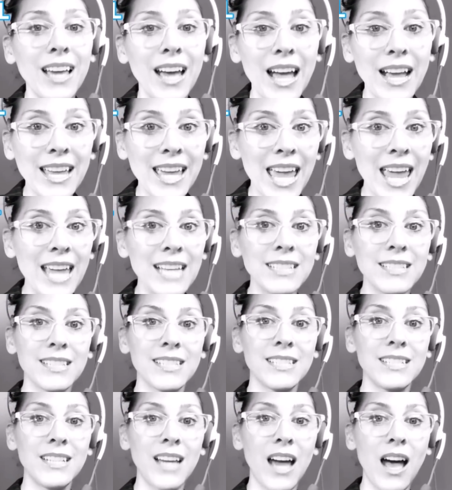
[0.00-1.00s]
I can't
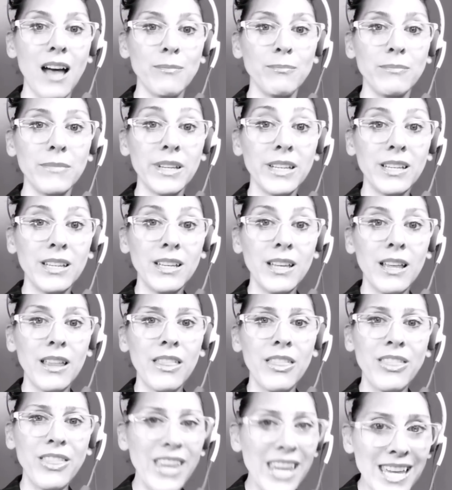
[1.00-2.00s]
stop
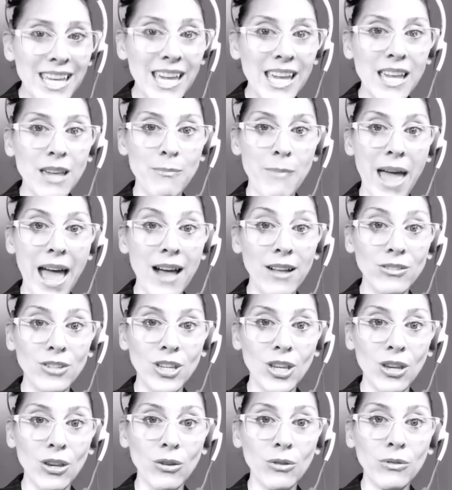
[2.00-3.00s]
thinking
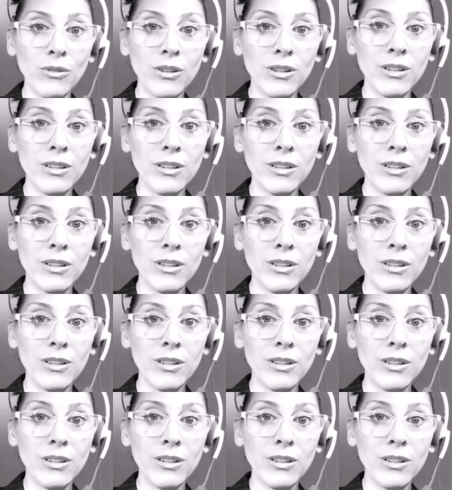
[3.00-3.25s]
about you.